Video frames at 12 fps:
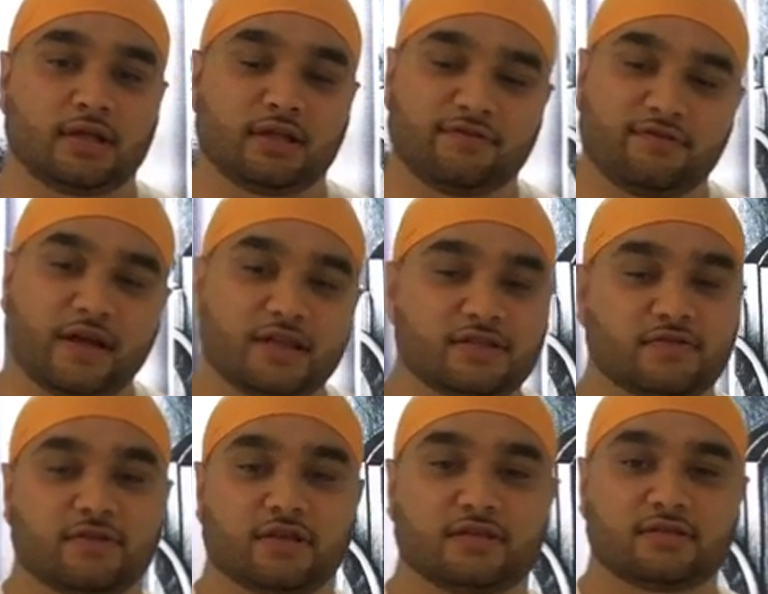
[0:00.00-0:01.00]
In the face
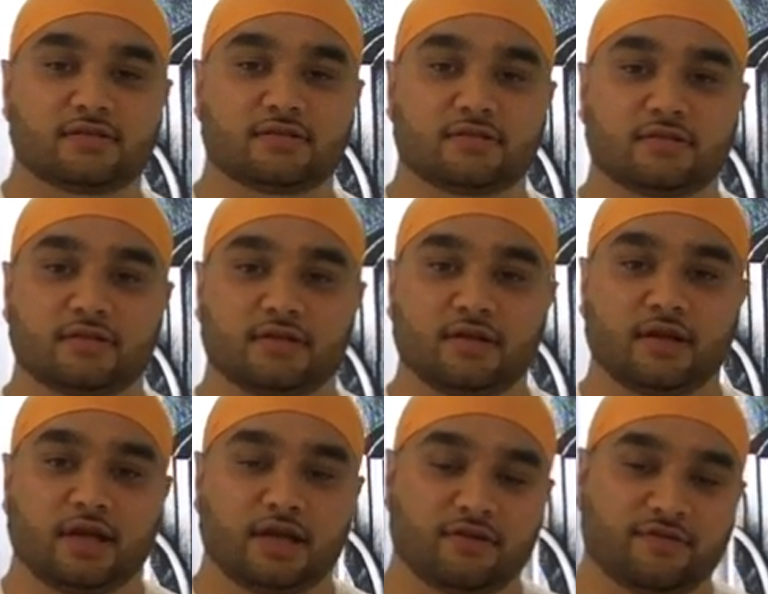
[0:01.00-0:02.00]
of this,
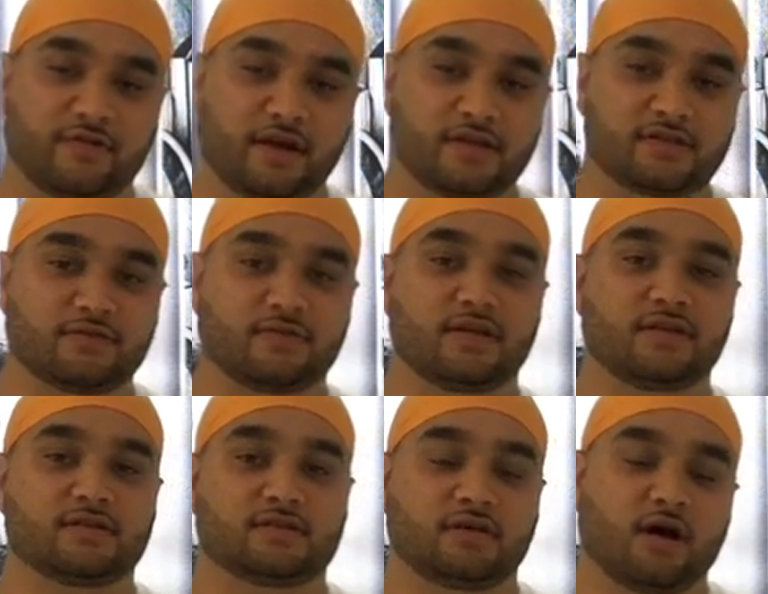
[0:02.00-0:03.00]
in the face of
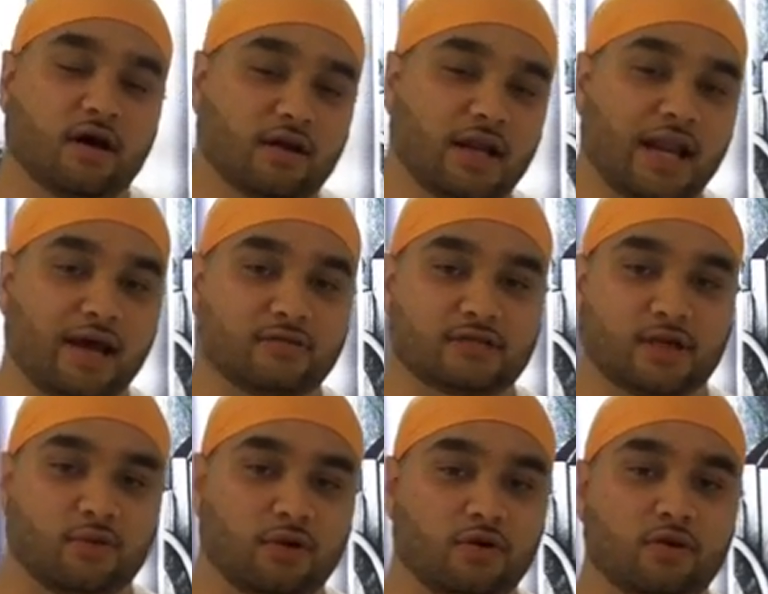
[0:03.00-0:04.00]
these dark clouds
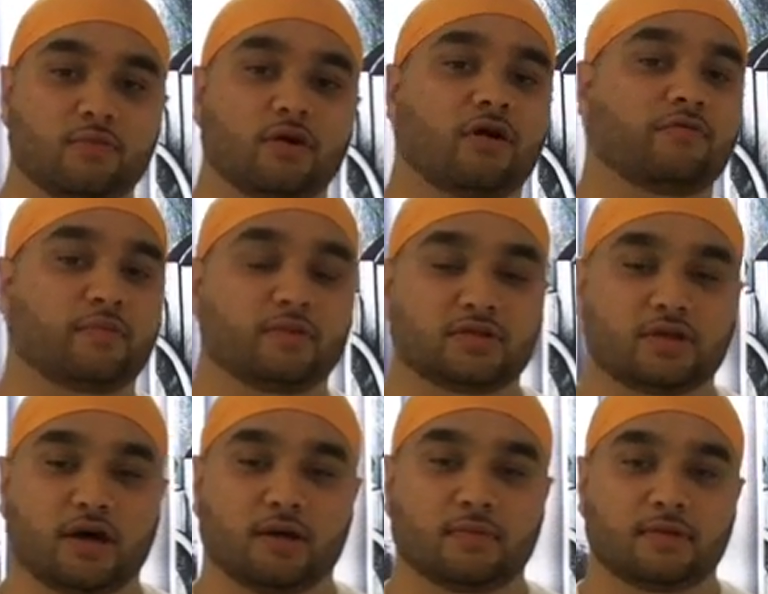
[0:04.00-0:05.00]
that were looming over
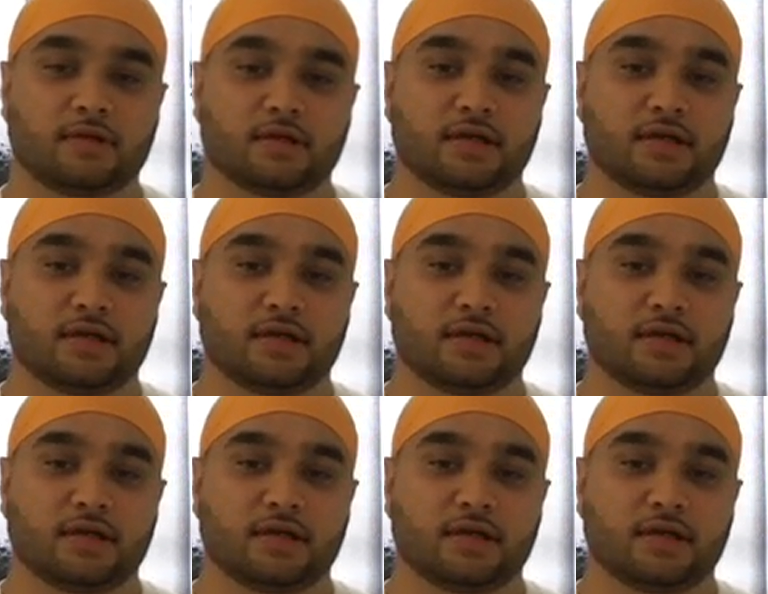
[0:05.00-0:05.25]
Punjab